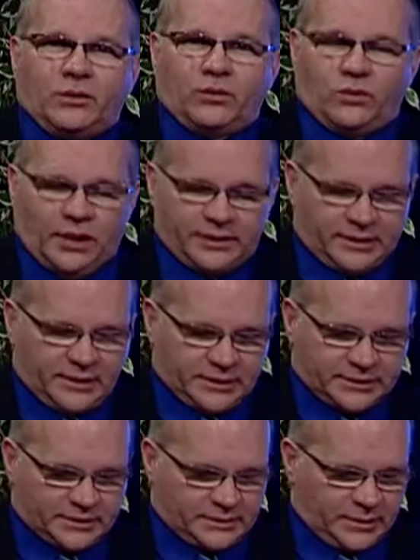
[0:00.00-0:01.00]
what
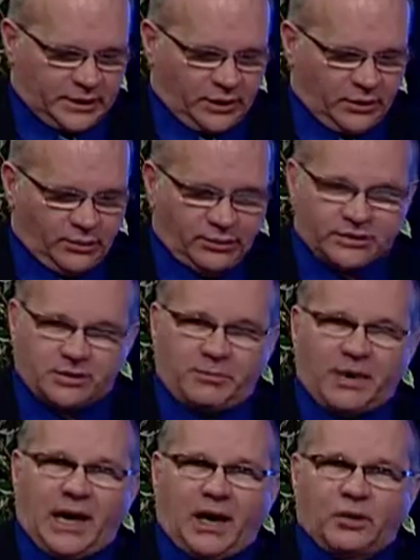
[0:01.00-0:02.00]
this hearing was
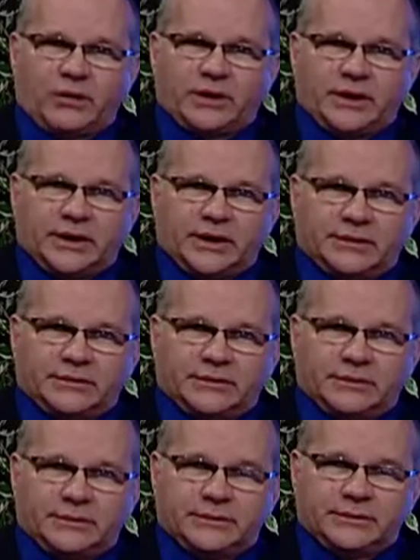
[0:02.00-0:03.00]
about
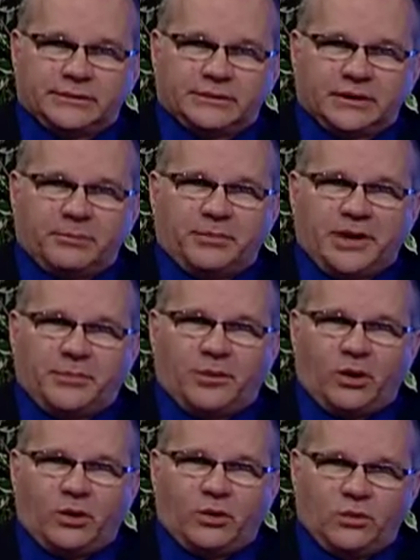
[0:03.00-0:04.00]
is some
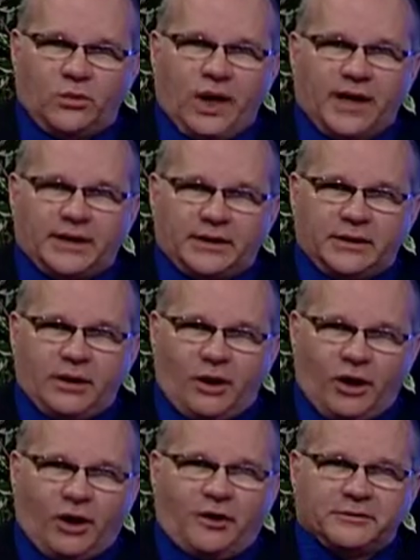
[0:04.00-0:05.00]
people wanted
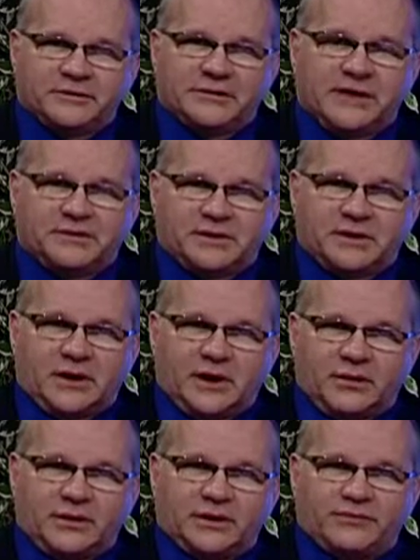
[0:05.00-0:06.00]
all sentencing
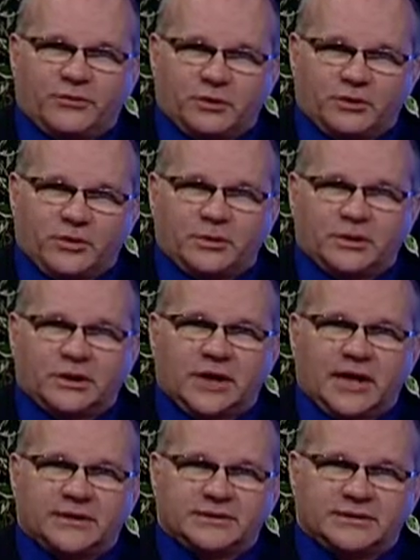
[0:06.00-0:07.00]
hearings for criminal
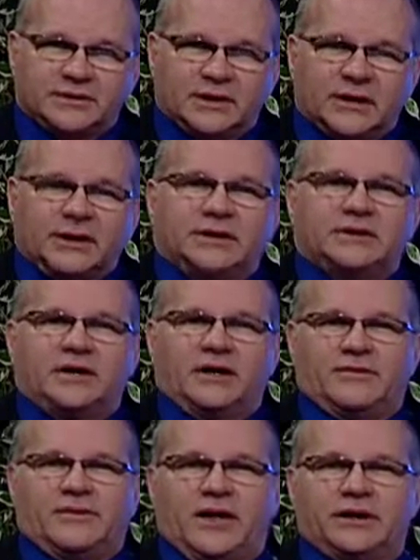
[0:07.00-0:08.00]
cases
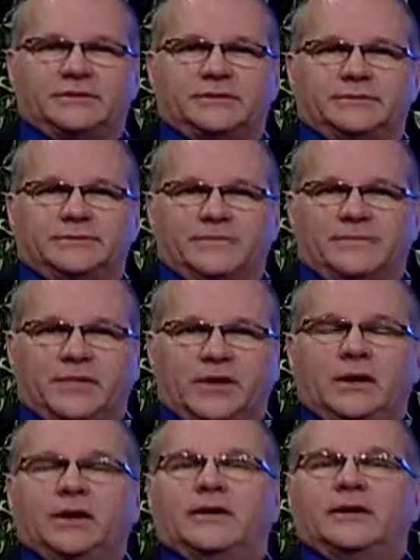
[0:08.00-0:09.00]
televised.
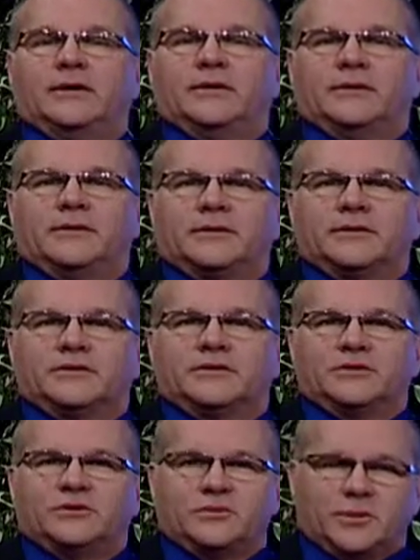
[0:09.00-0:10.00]

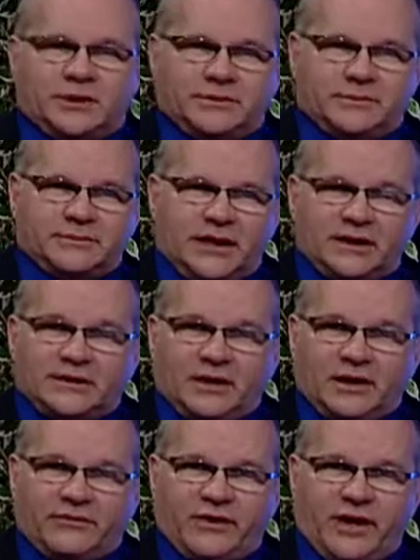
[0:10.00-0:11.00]
Excuse me, not
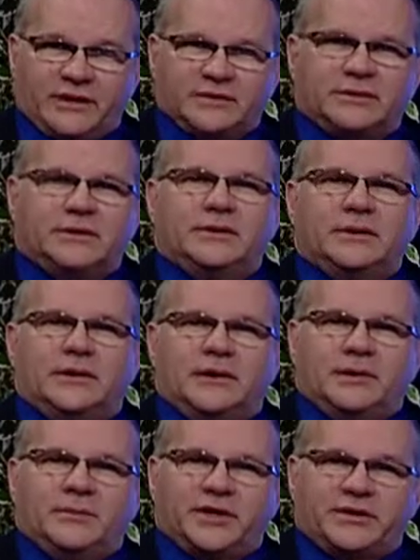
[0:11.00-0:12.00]
televised,
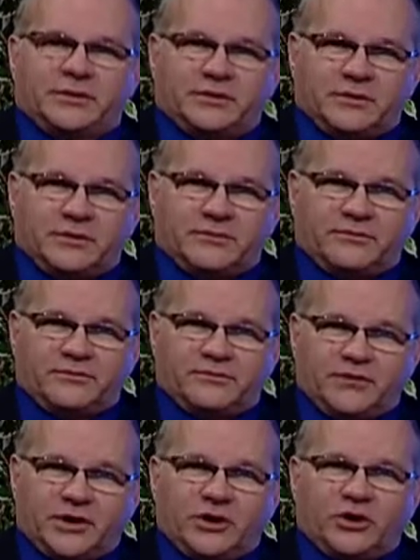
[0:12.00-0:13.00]
but the
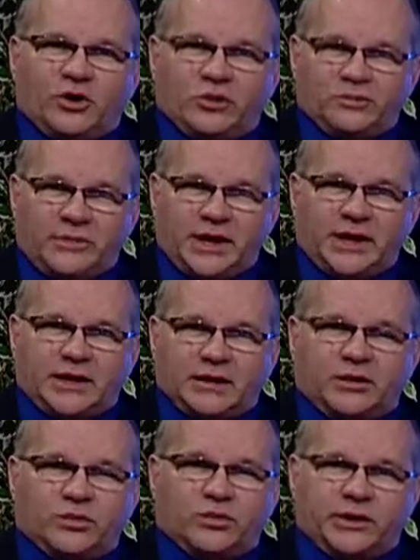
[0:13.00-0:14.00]
video media
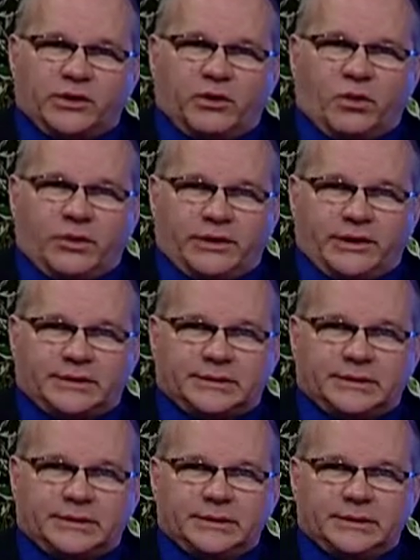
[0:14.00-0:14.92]
could record it.